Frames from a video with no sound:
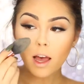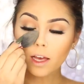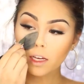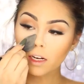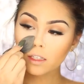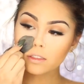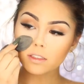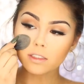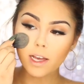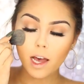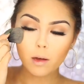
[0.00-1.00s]
I kind of like
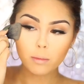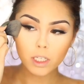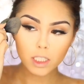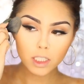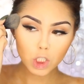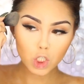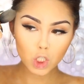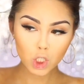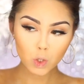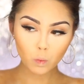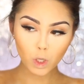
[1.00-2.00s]
to tap
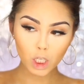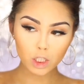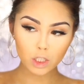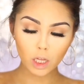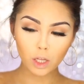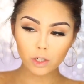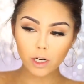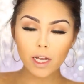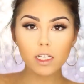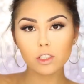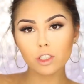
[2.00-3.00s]
it when I get to the under
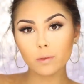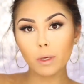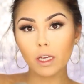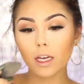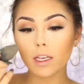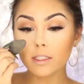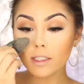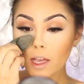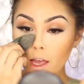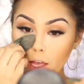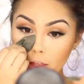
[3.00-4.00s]
eyes, just because
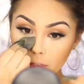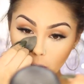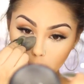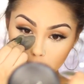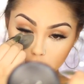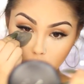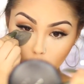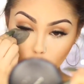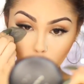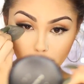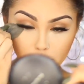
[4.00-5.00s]
that way you're
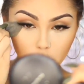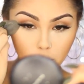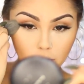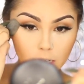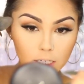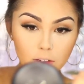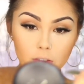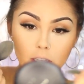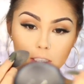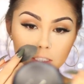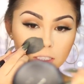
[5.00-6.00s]
not wiping away any of
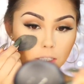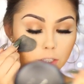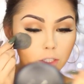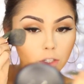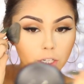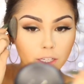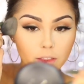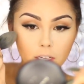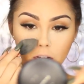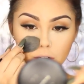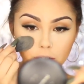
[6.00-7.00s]
the concealer or
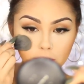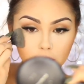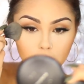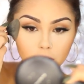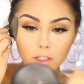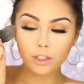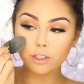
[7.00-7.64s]
anything underneath.